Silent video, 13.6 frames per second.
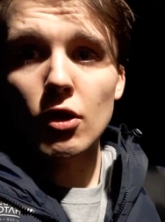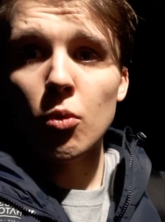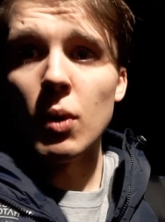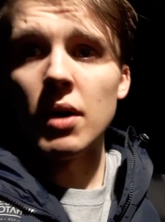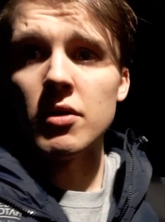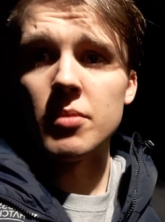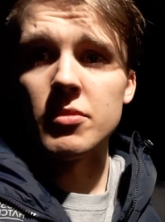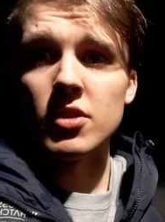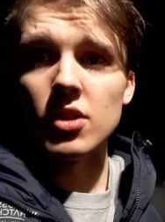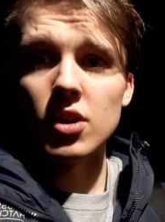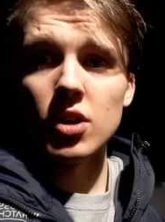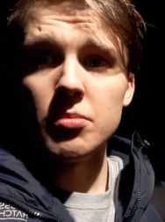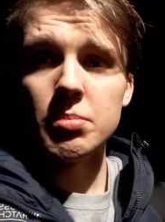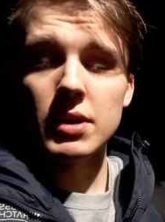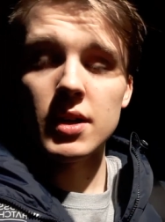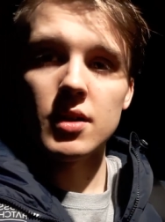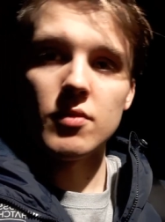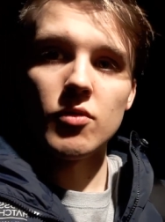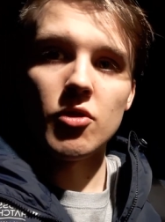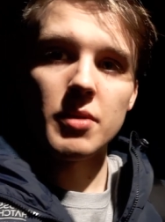welcome to the club,
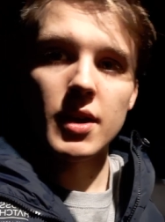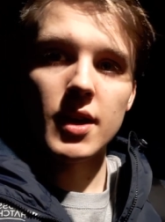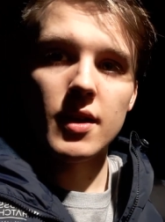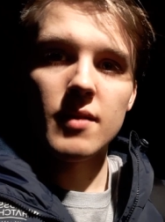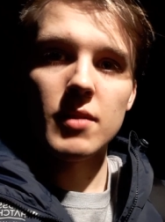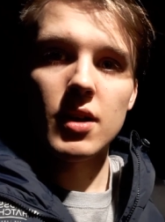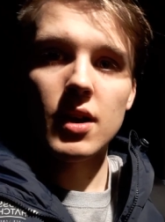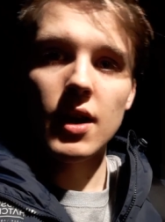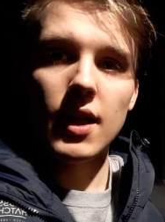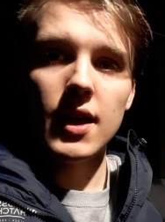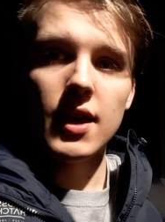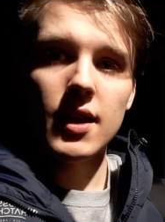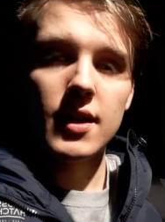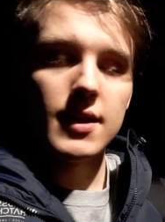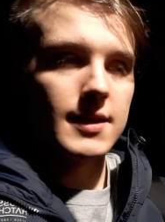Rory McGree.